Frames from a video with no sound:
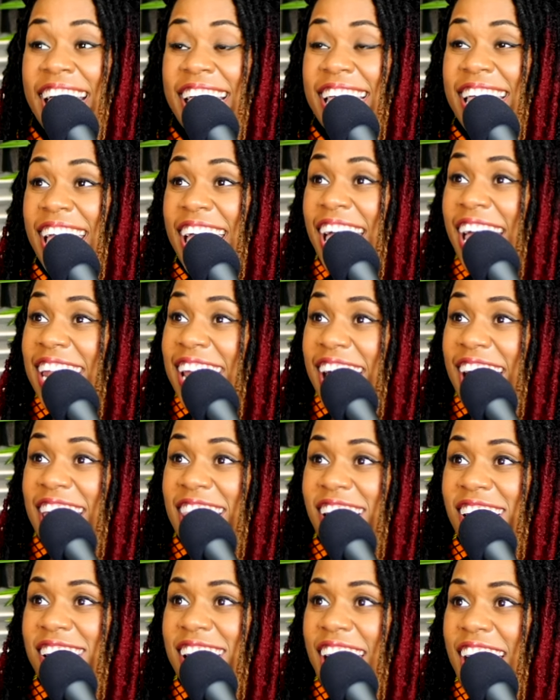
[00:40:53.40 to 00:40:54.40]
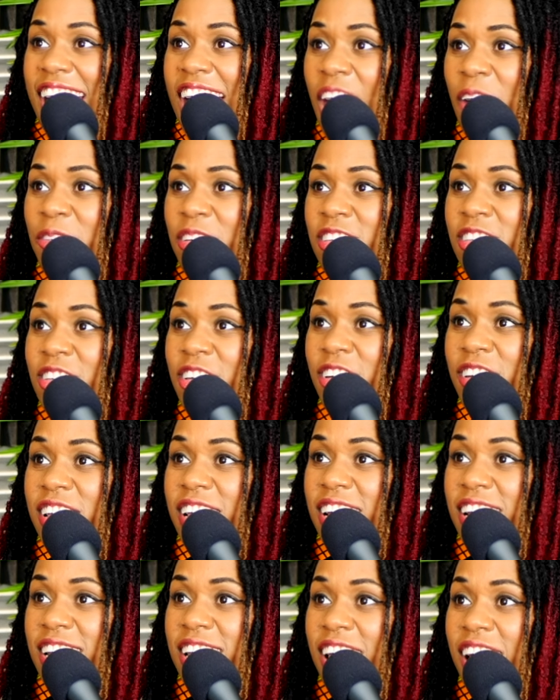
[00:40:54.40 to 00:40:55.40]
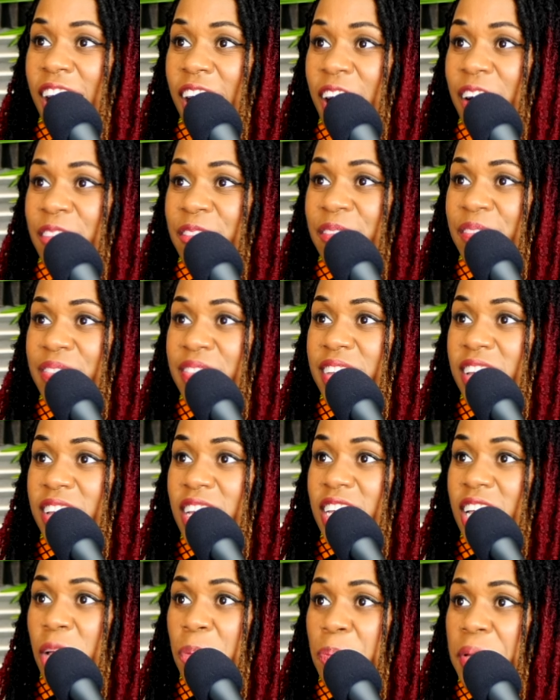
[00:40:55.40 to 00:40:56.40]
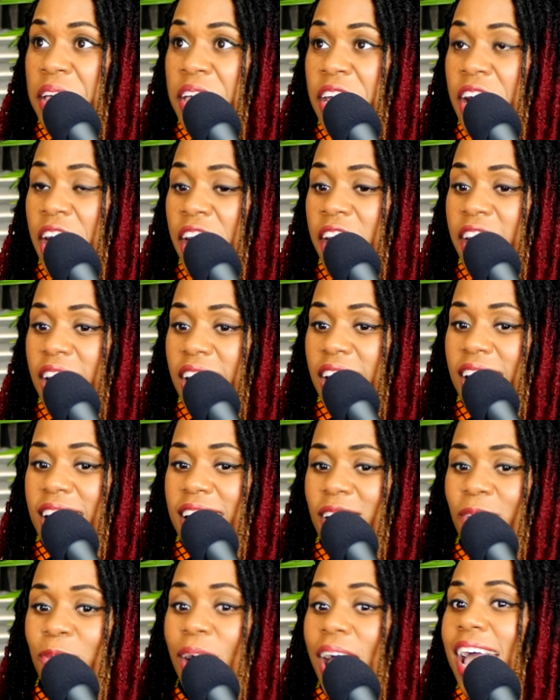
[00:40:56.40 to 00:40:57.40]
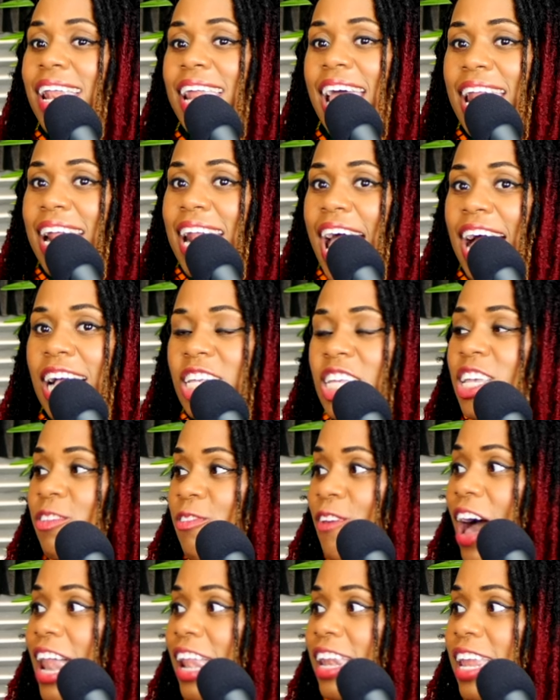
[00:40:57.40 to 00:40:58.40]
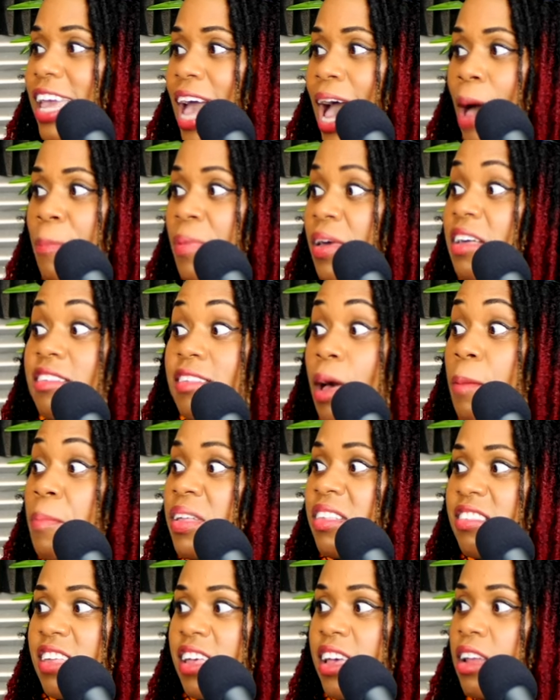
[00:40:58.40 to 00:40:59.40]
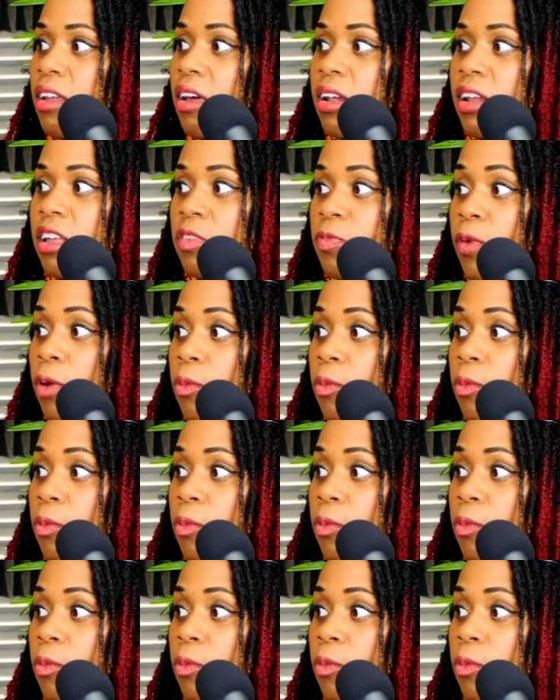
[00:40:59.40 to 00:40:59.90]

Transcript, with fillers: Yeah, the other day I was cooking um, the chickpea curry. And the way that it actually finally happened, because I've been sitting on this for a